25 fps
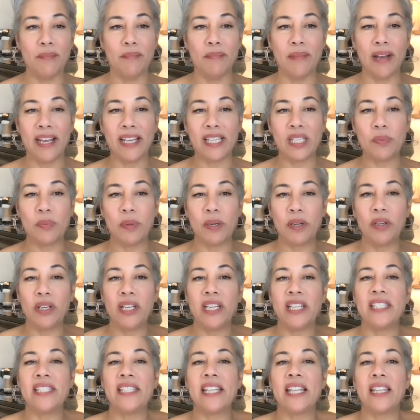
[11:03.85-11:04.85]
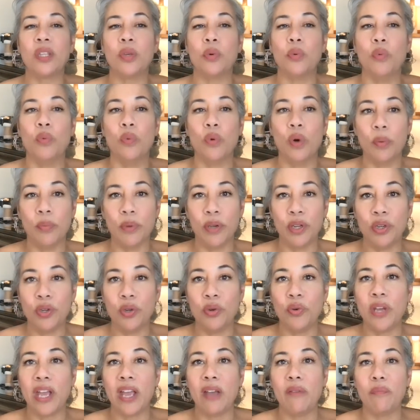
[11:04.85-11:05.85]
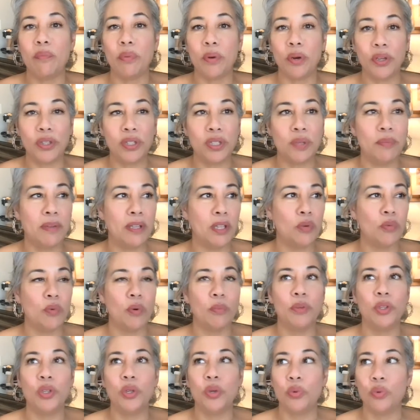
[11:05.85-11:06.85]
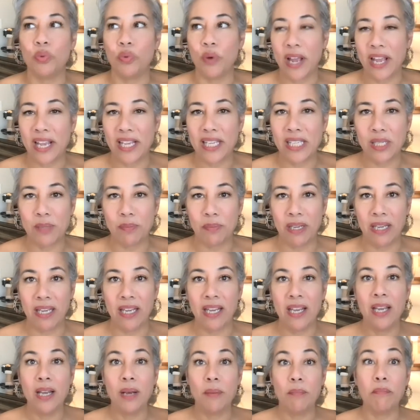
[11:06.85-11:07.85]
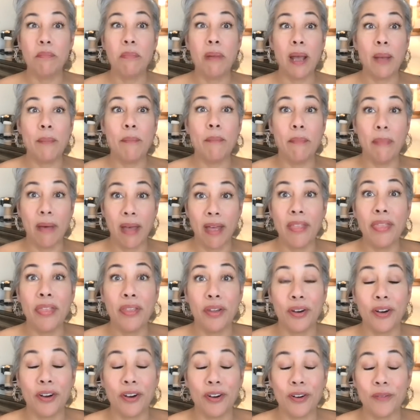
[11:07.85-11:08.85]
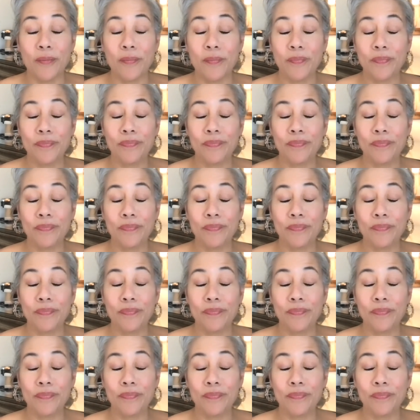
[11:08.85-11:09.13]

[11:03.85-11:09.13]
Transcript: my experience that the woman who gave birth to me, the woman who raised me, my mother,